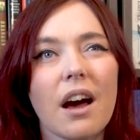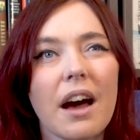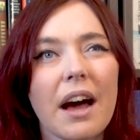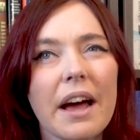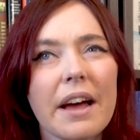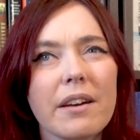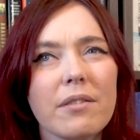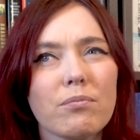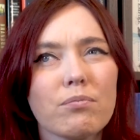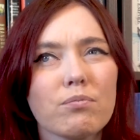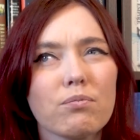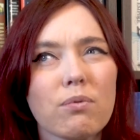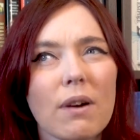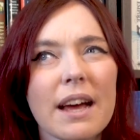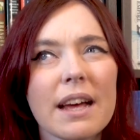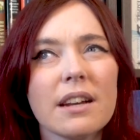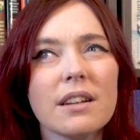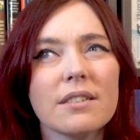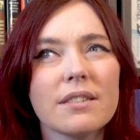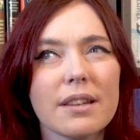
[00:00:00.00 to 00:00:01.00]
I
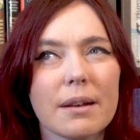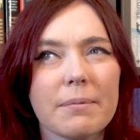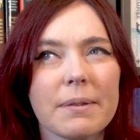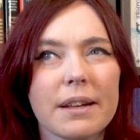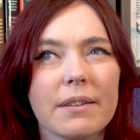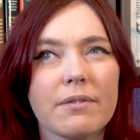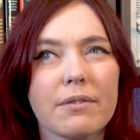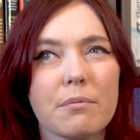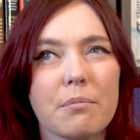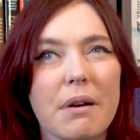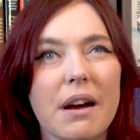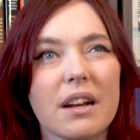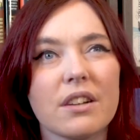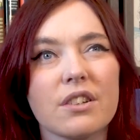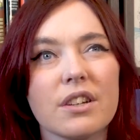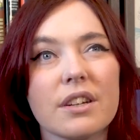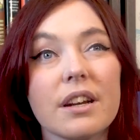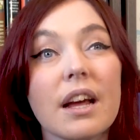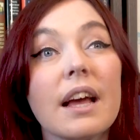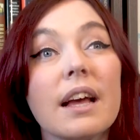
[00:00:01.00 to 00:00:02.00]
read something from
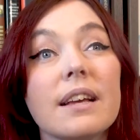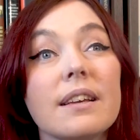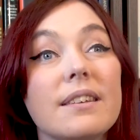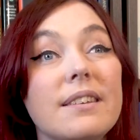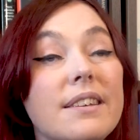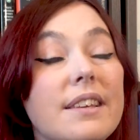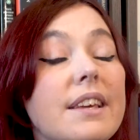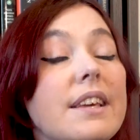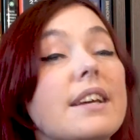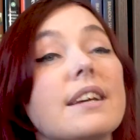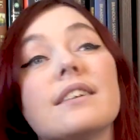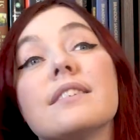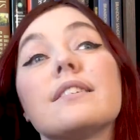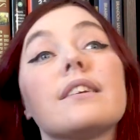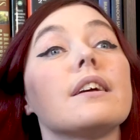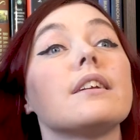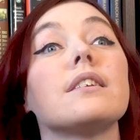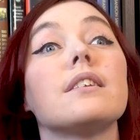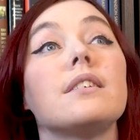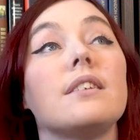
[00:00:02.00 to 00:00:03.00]
Pratchett years
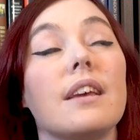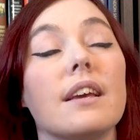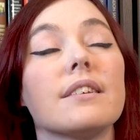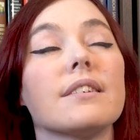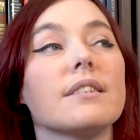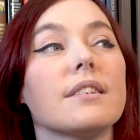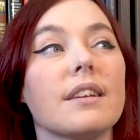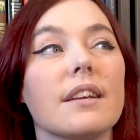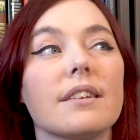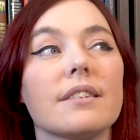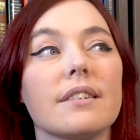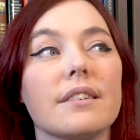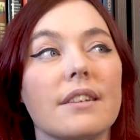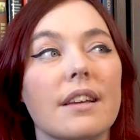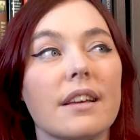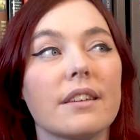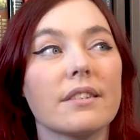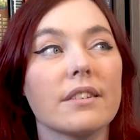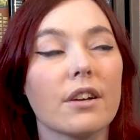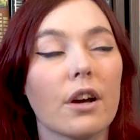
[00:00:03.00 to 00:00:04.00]
and years and years and
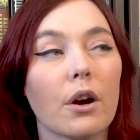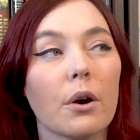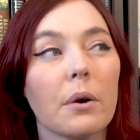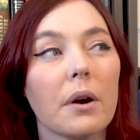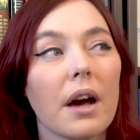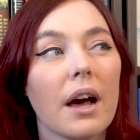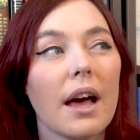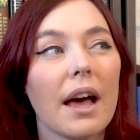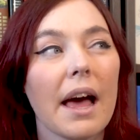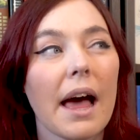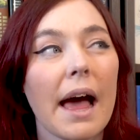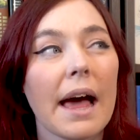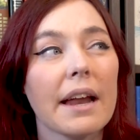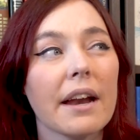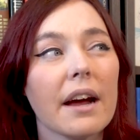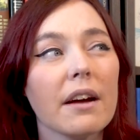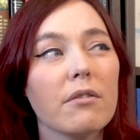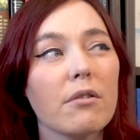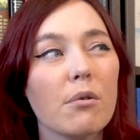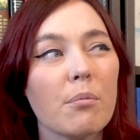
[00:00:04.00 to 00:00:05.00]
years ago, and
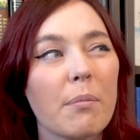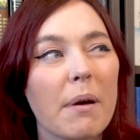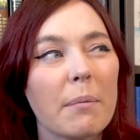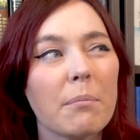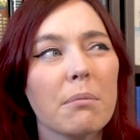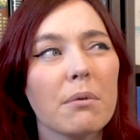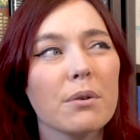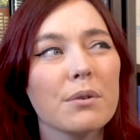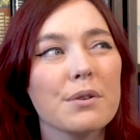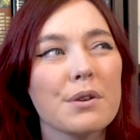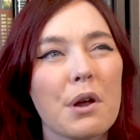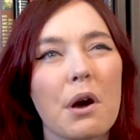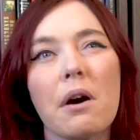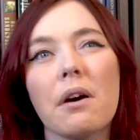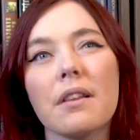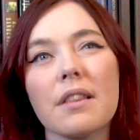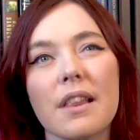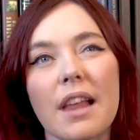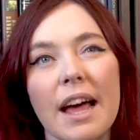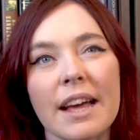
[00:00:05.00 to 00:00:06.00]
I remember
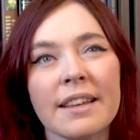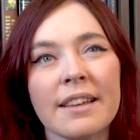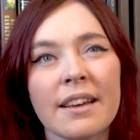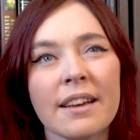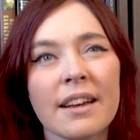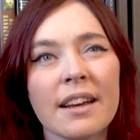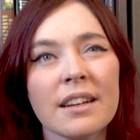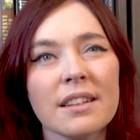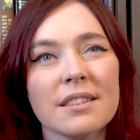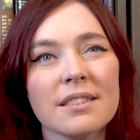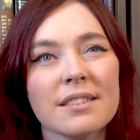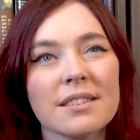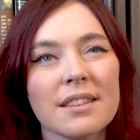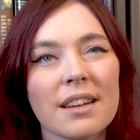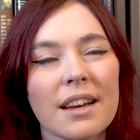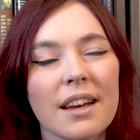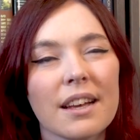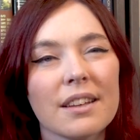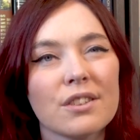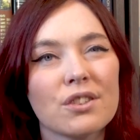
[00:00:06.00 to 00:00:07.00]
not liking it,
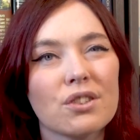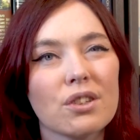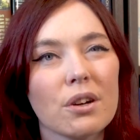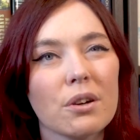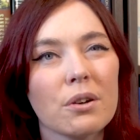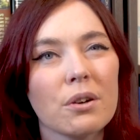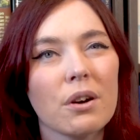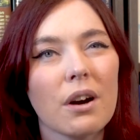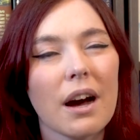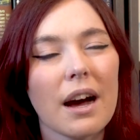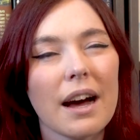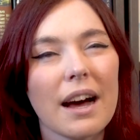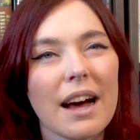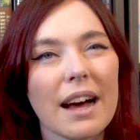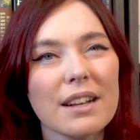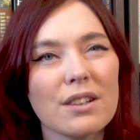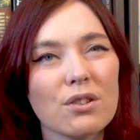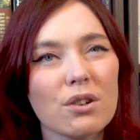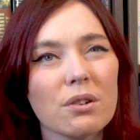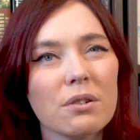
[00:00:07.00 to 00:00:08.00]
so
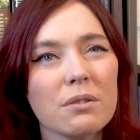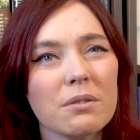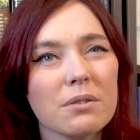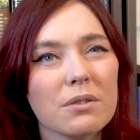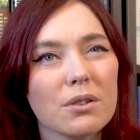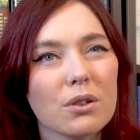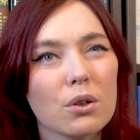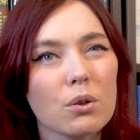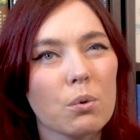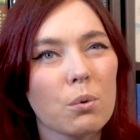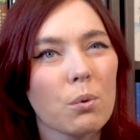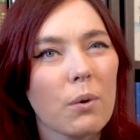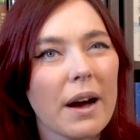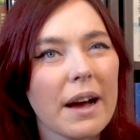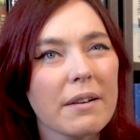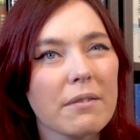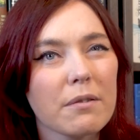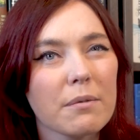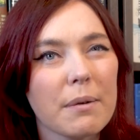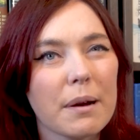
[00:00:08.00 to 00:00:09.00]
I don't
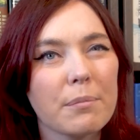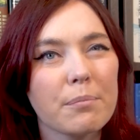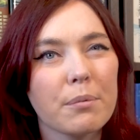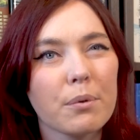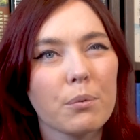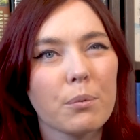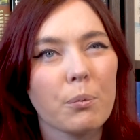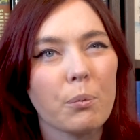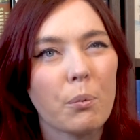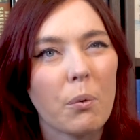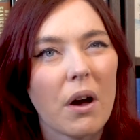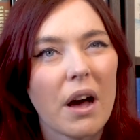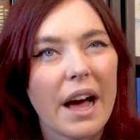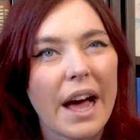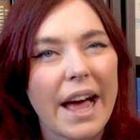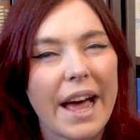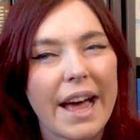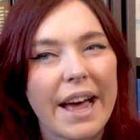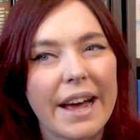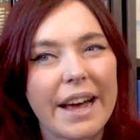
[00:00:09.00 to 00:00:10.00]
quite remember
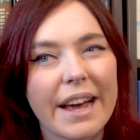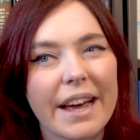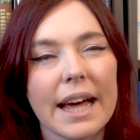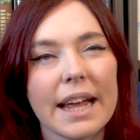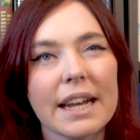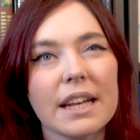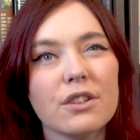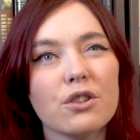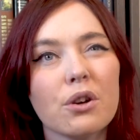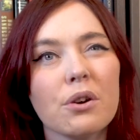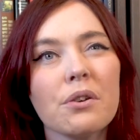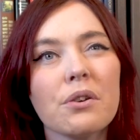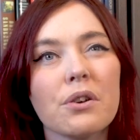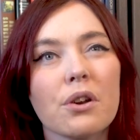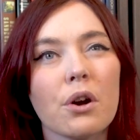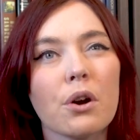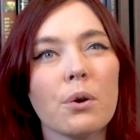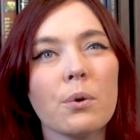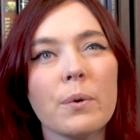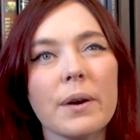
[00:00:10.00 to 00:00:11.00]
why, and I don't
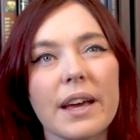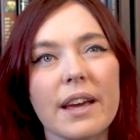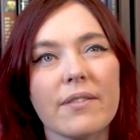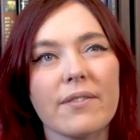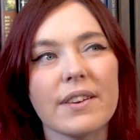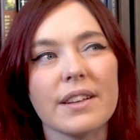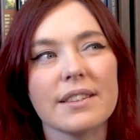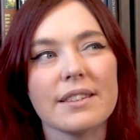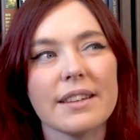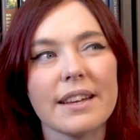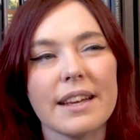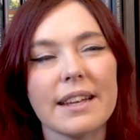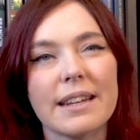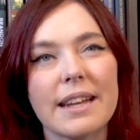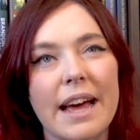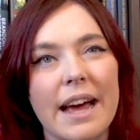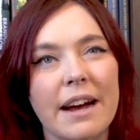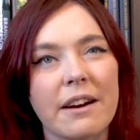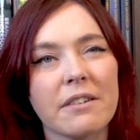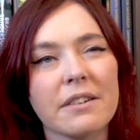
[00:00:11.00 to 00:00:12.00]
know if it's
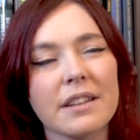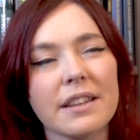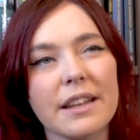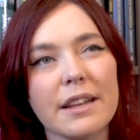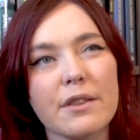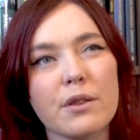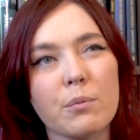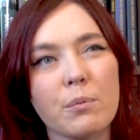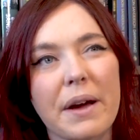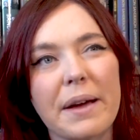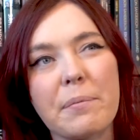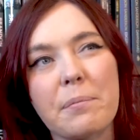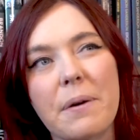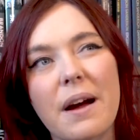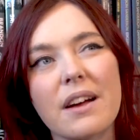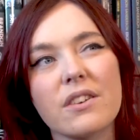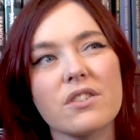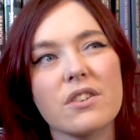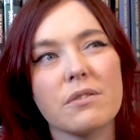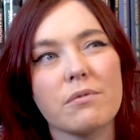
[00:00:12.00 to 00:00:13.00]
inherently the way
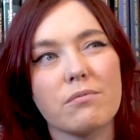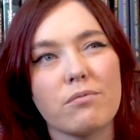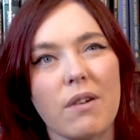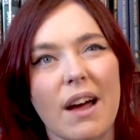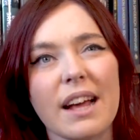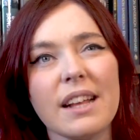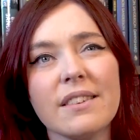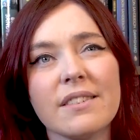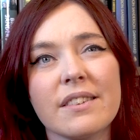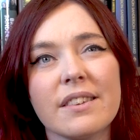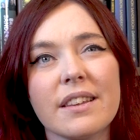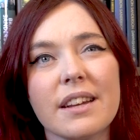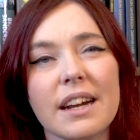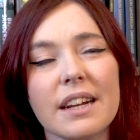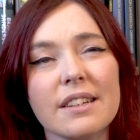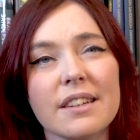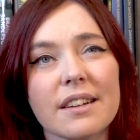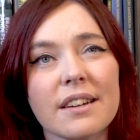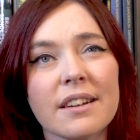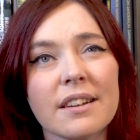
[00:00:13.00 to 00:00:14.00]
Pratchett writes that I
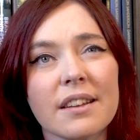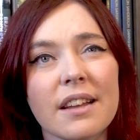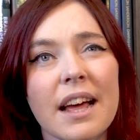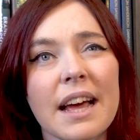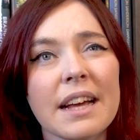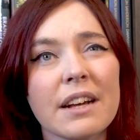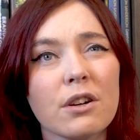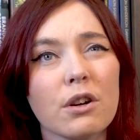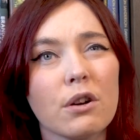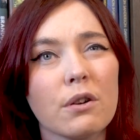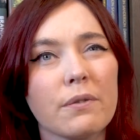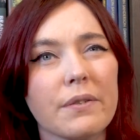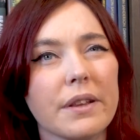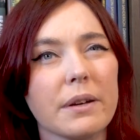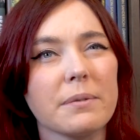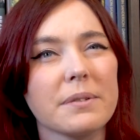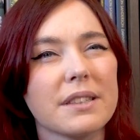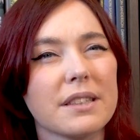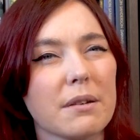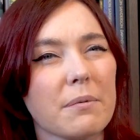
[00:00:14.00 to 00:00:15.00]
didn't like, or if
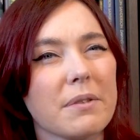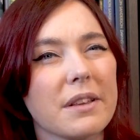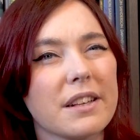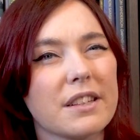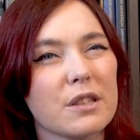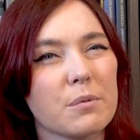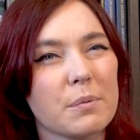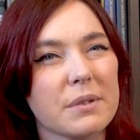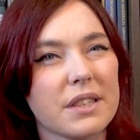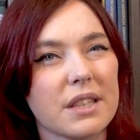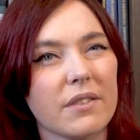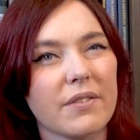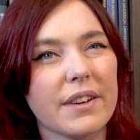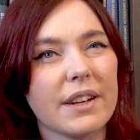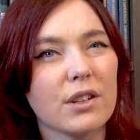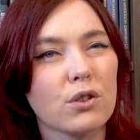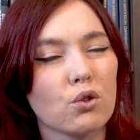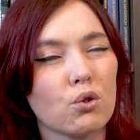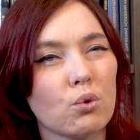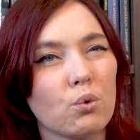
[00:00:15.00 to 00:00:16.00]
there was something
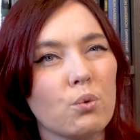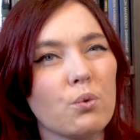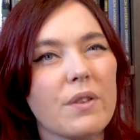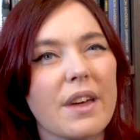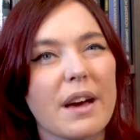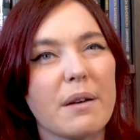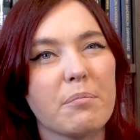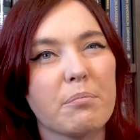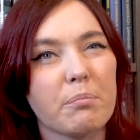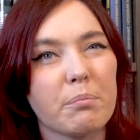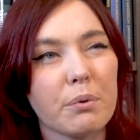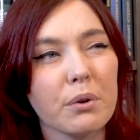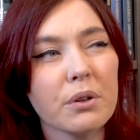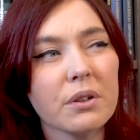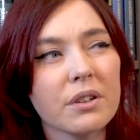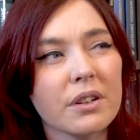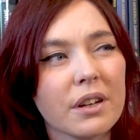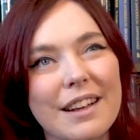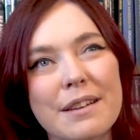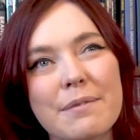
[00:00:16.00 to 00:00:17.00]
specific to that
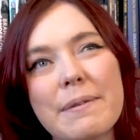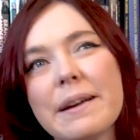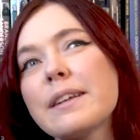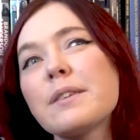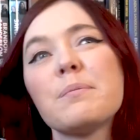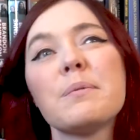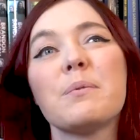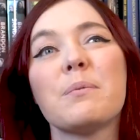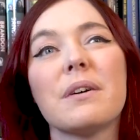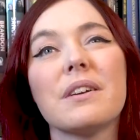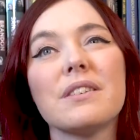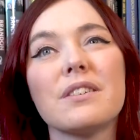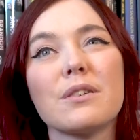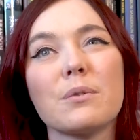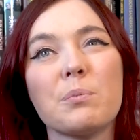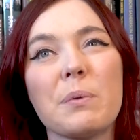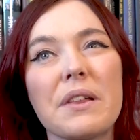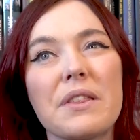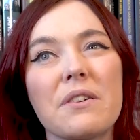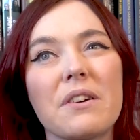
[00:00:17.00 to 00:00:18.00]
book. It makes me wonder
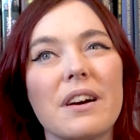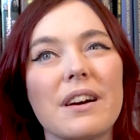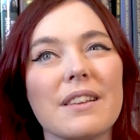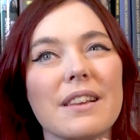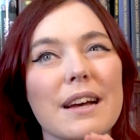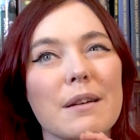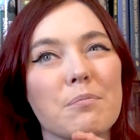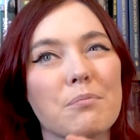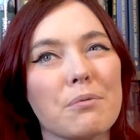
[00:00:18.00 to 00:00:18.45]
whether I like